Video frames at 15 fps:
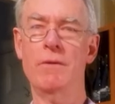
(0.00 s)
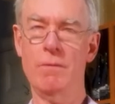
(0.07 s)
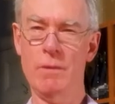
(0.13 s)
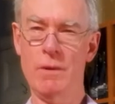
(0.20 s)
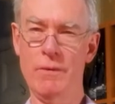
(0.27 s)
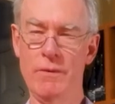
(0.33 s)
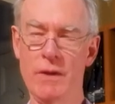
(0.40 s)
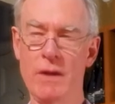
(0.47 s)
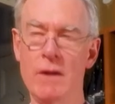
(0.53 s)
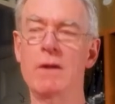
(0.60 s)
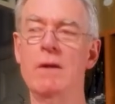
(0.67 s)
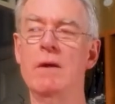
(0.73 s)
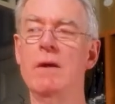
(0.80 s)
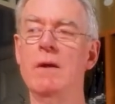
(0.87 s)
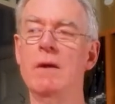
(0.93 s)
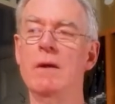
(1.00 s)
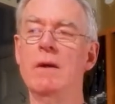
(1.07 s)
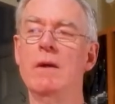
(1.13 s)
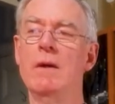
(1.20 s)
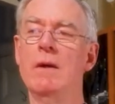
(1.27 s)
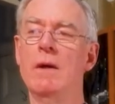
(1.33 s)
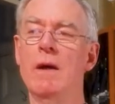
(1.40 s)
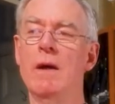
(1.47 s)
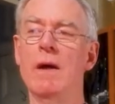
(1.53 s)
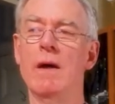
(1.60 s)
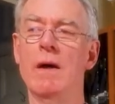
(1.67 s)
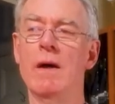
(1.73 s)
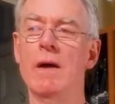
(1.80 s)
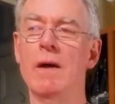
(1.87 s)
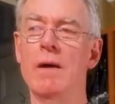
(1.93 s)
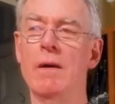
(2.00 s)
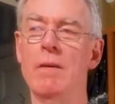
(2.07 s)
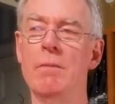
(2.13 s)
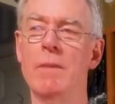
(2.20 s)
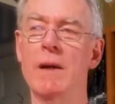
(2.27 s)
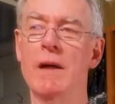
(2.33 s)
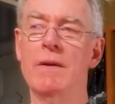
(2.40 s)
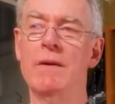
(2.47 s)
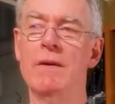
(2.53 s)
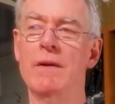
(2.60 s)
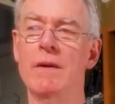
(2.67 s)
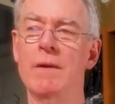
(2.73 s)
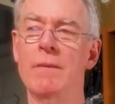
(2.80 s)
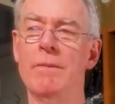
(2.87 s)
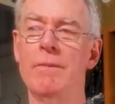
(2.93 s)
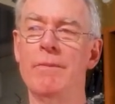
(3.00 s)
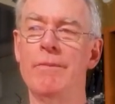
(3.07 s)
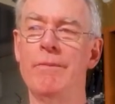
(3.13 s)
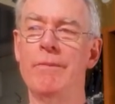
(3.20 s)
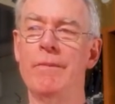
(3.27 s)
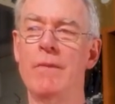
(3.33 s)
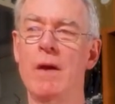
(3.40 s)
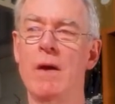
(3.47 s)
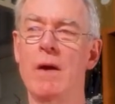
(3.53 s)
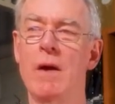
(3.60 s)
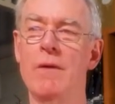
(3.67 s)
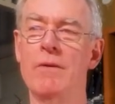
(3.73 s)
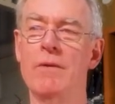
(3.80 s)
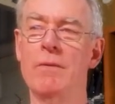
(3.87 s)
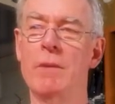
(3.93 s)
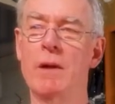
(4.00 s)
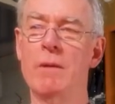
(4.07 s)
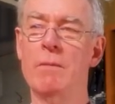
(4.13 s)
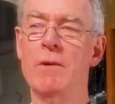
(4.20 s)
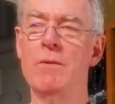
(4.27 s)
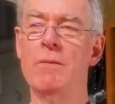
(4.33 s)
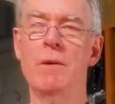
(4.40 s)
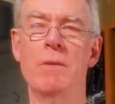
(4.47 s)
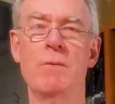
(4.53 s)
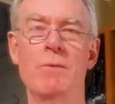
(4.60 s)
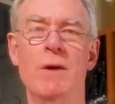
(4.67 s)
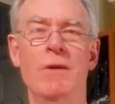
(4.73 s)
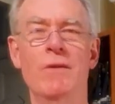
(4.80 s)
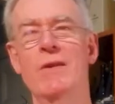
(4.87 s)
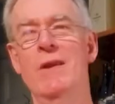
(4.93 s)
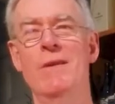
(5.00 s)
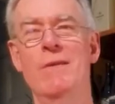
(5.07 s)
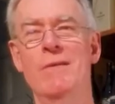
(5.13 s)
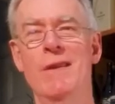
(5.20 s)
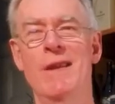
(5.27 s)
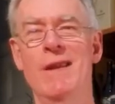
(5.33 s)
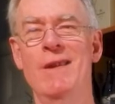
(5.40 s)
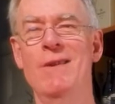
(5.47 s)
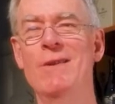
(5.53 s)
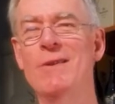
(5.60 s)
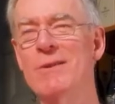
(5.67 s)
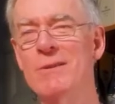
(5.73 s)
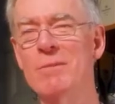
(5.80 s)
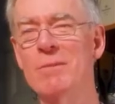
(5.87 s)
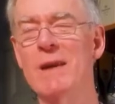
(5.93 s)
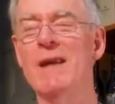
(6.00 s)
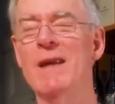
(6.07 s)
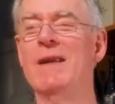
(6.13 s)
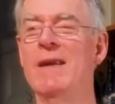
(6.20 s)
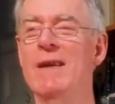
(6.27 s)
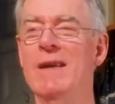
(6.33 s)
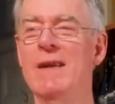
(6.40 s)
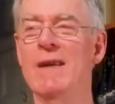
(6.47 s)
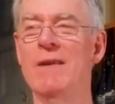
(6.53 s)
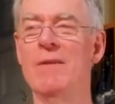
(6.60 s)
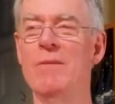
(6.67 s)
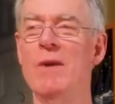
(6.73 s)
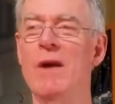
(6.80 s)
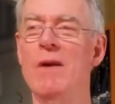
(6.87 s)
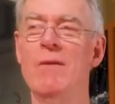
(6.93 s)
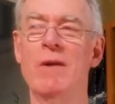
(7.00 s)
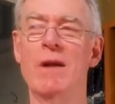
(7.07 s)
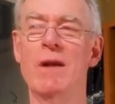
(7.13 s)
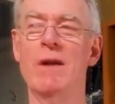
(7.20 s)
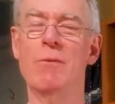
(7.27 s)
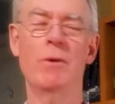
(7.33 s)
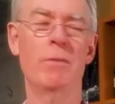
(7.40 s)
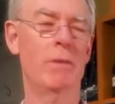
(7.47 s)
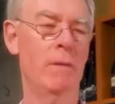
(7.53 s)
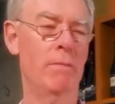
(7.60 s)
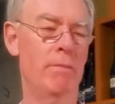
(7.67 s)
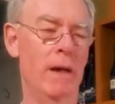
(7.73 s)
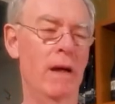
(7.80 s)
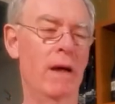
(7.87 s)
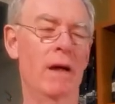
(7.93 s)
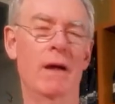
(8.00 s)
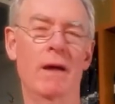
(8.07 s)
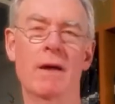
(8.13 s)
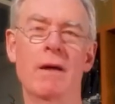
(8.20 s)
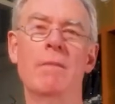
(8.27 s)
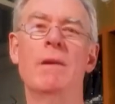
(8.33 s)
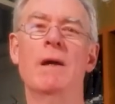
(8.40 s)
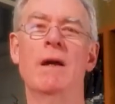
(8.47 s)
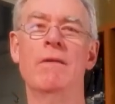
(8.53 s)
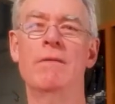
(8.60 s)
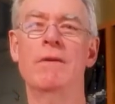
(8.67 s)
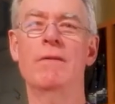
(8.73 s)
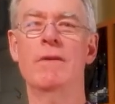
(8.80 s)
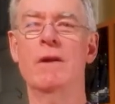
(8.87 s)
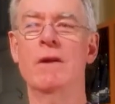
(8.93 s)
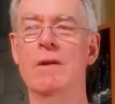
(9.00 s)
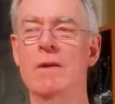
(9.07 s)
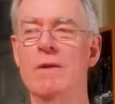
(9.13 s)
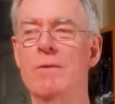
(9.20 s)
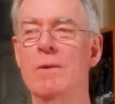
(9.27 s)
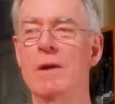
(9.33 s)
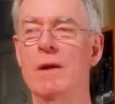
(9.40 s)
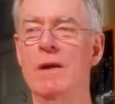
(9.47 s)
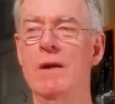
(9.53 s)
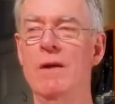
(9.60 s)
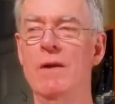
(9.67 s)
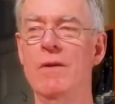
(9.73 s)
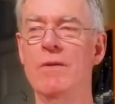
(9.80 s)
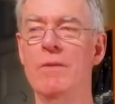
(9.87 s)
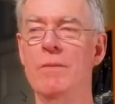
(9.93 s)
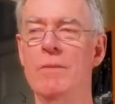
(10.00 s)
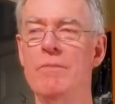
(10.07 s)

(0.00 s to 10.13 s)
well cellared, but I suspect most people won't cellar it for that long, but I reckon it would be peaking in about 15 to 20 years.